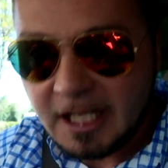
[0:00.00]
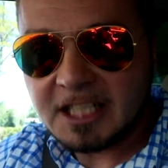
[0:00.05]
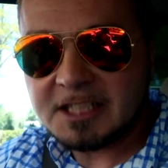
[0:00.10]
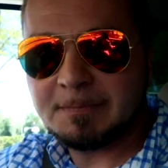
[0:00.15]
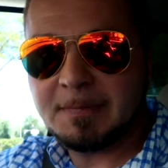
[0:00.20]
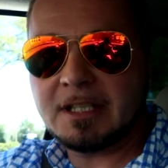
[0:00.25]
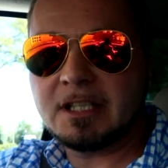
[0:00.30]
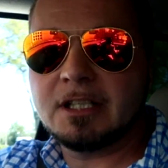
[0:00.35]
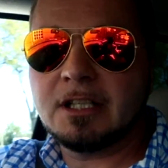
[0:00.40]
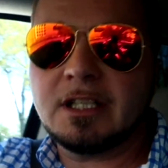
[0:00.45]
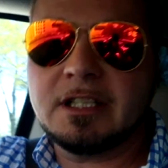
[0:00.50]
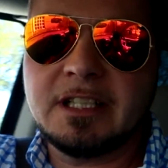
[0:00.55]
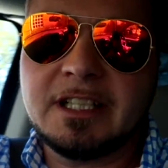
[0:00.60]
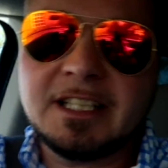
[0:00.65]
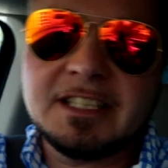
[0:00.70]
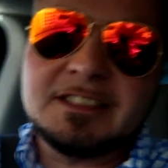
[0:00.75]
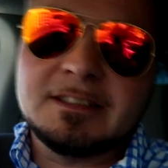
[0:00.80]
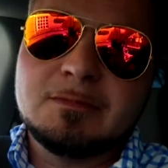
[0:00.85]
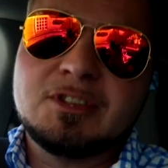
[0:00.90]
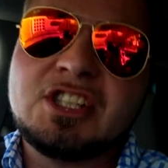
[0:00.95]
it's been good to
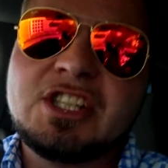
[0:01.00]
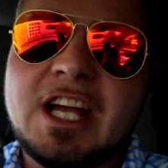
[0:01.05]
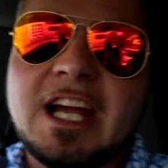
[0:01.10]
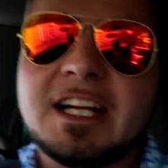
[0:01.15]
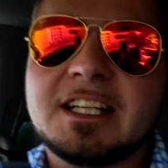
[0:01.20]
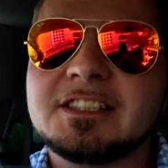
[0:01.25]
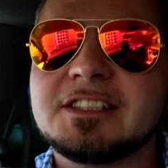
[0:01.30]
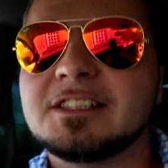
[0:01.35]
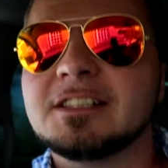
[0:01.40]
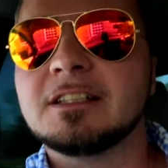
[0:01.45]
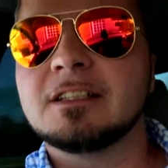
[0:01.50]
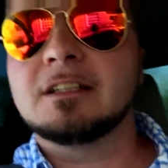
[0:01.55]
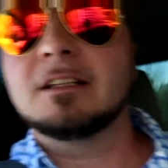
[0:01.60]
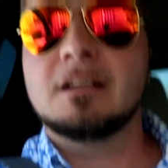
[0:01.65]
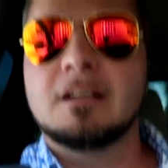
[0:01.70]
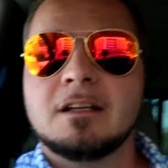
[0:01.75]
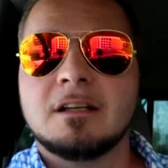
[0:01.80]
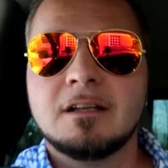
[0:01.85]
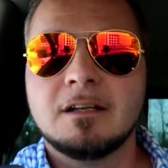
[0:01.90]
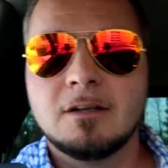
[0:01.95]
get some checks
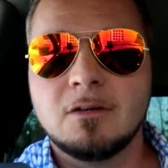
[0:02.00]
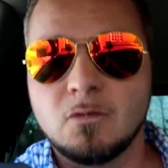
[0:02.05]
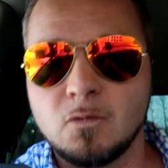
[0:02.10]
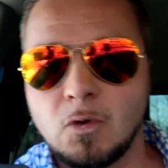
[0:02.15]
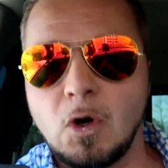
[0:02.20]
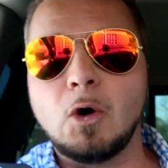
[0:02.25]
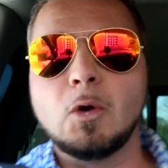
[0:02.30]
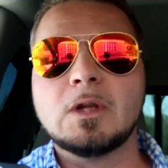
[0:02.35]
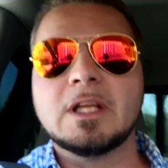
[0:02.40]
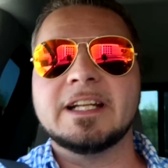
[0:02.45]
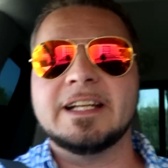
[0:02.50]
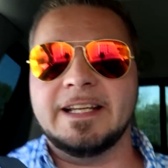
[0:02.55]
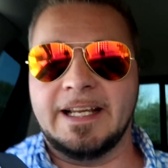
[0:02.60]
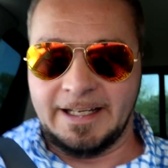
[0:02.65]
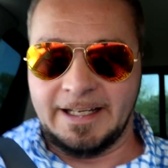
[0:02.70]
rolling